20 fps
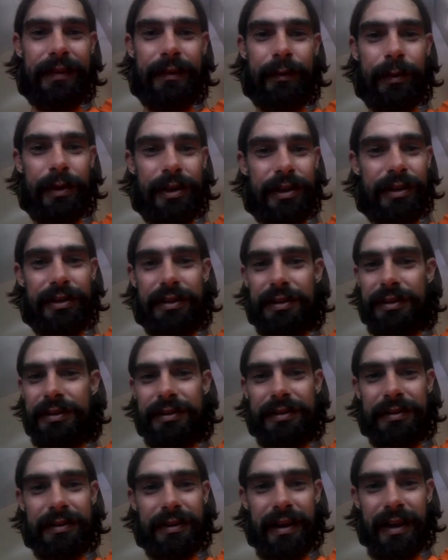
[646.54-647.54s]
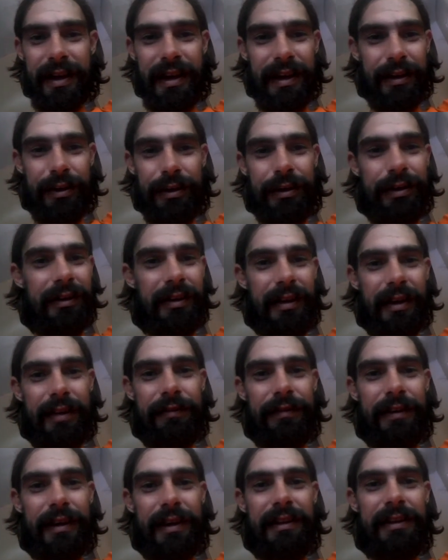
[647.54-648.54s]
which I could
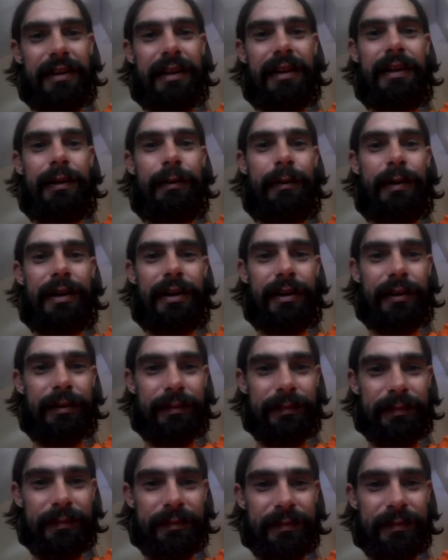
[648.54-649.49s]
not find anywhere,